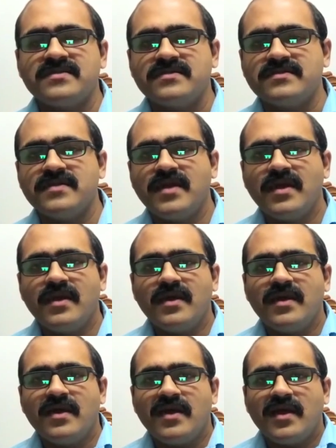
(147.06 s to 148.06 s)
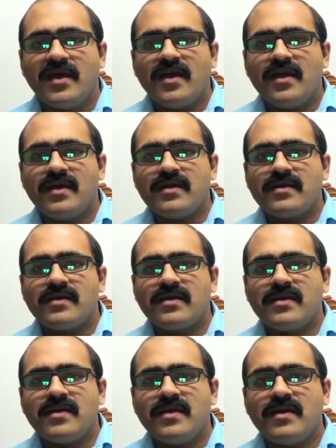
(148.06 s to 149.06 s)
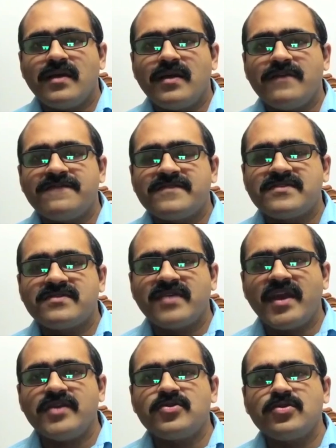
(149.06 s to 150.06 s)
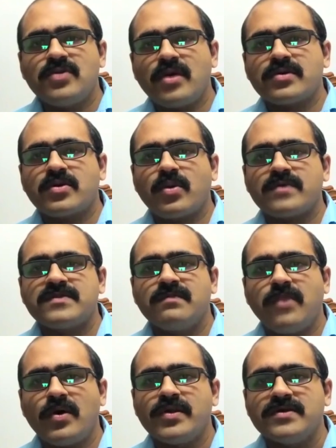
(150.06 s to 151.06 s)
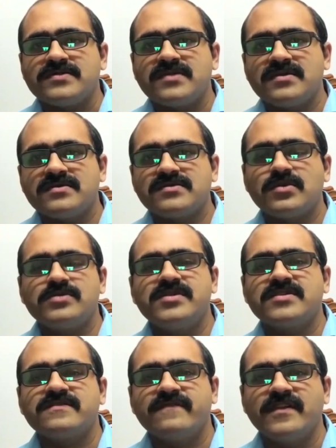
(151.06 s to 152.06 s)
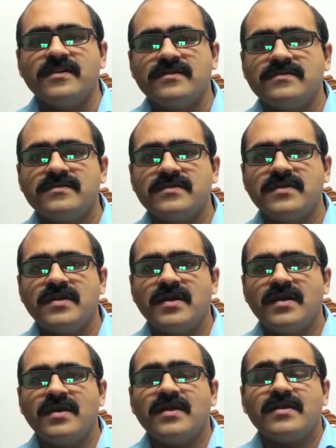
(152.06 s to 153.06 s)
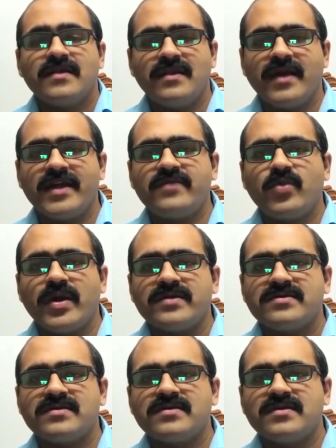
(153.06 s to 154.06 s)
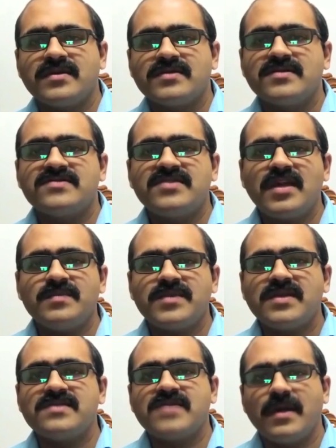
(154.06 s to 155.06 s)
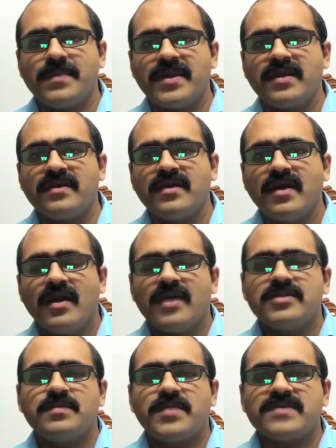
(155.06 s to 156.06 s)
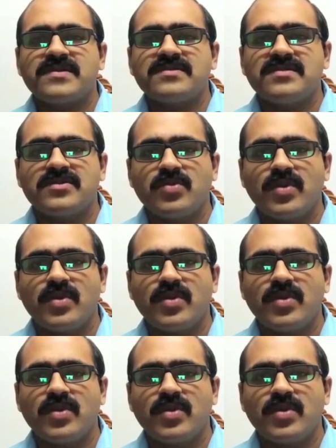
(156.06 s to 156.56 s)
if trade do not cross the borders, soldiers will. Likewise, the same thing is happening in the present situation, in the present day scenario also.